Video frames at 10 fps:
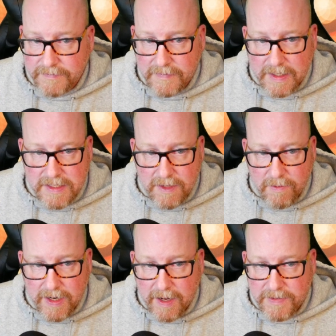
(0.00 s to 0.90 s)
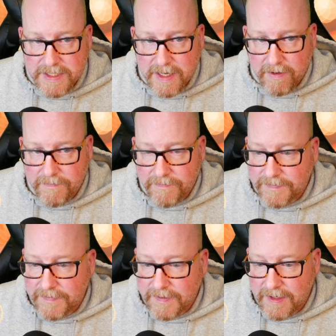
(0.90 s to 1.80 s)
Let's see what happens here.
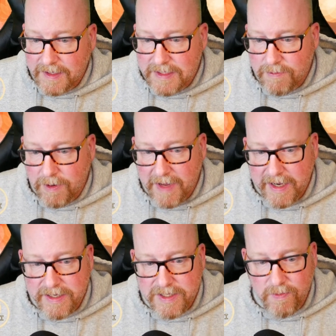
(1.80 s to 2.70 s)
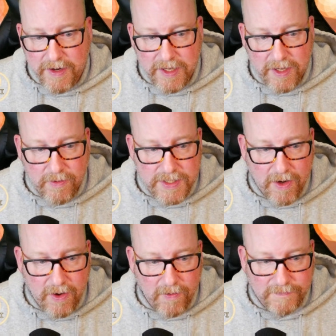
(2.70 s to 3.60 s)
At least we managed one
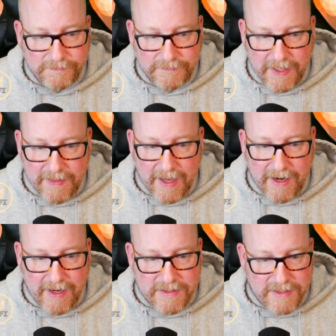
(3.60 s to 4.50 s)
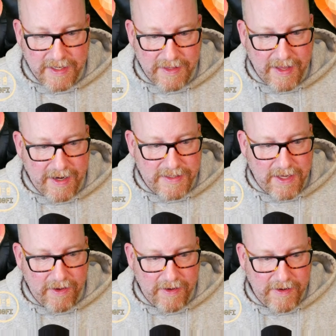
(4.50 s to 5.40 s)
QSO, and that is
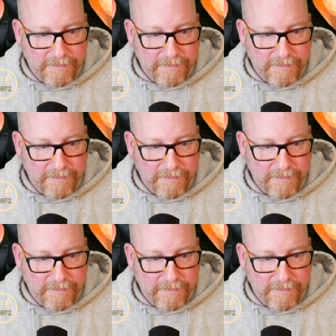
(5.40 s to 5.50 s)
good.